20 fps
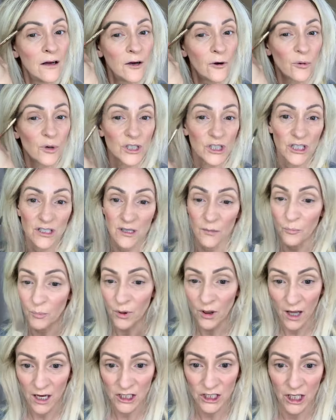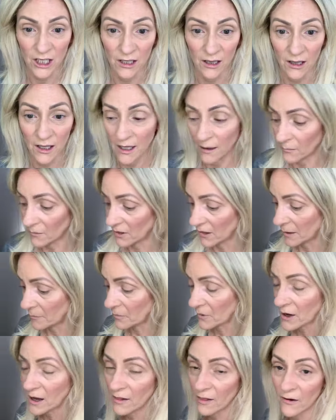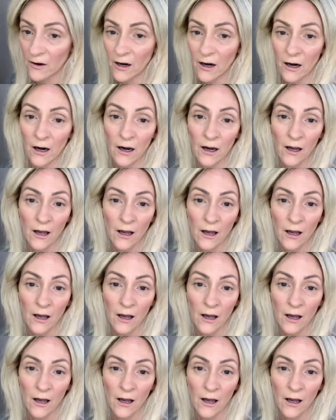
which is a blush and lip color